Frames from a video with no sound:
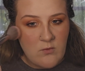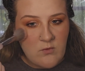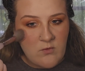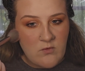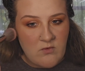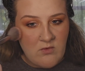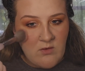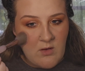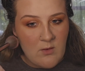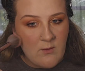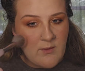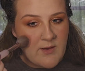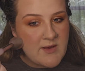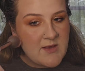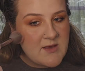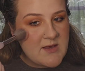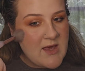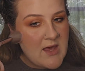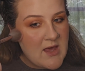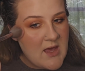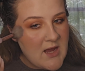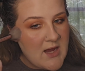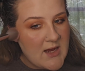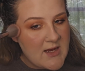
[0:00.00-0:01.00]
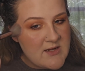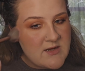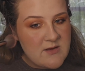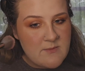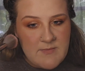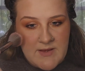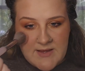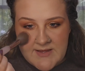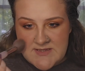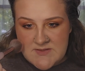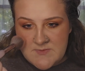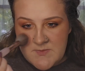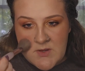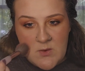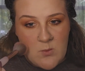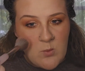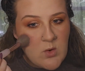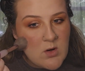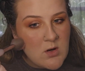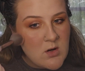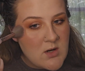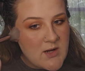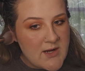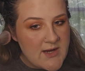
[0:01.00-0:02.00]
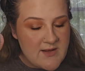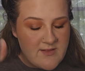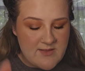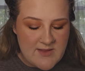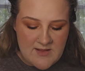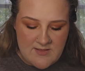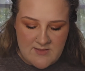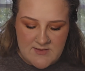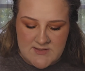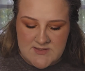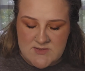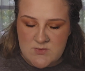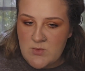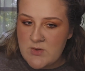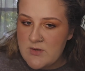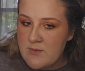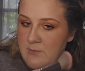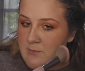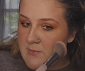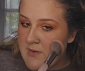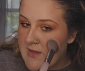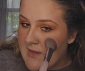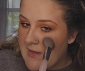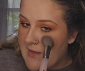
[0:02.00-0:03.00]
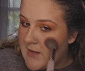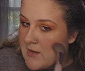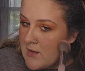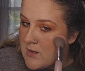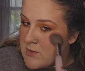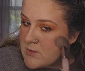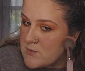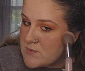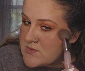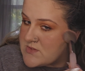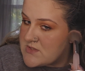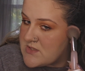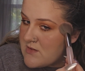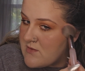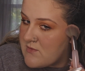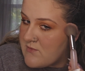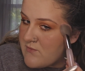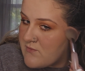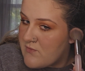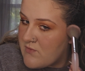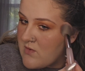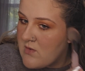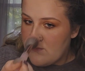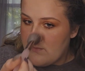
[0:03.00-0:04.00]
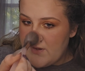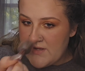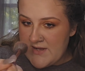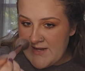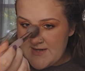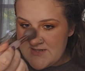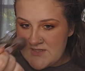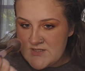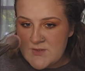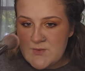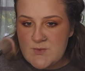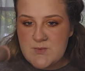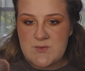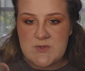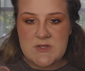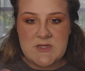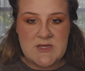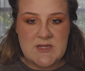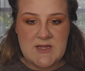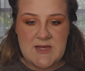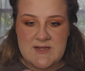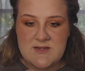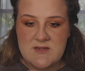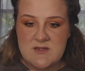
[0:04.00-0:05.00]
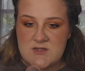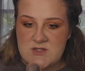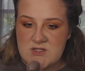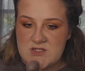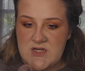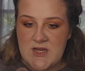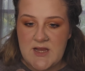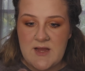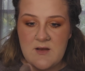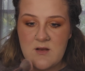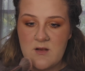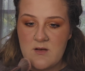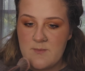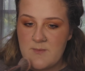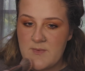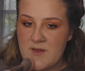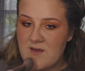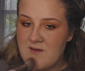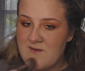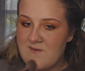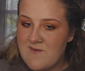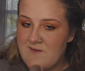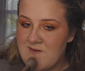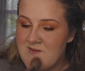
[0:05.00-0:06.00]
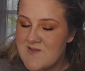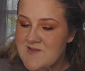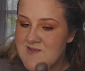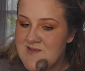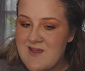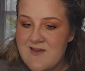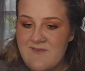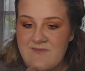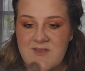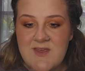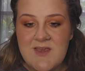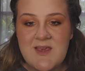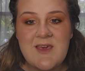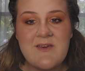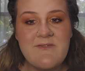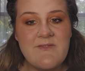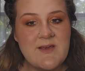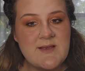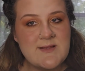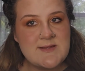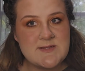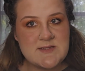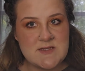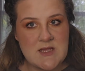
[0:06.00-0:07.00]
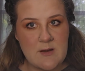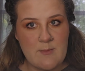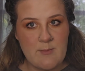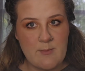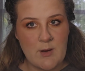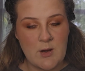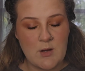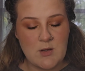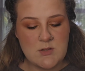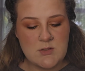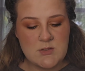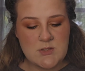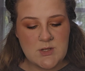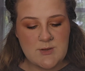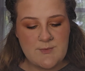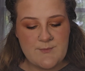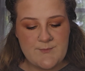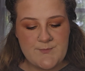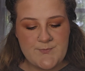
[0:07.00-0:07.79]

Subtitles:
So it kind of makes me worried that this wouldn't be inclusive. But I do really like this shade on me. It's definitely giving sunburnt.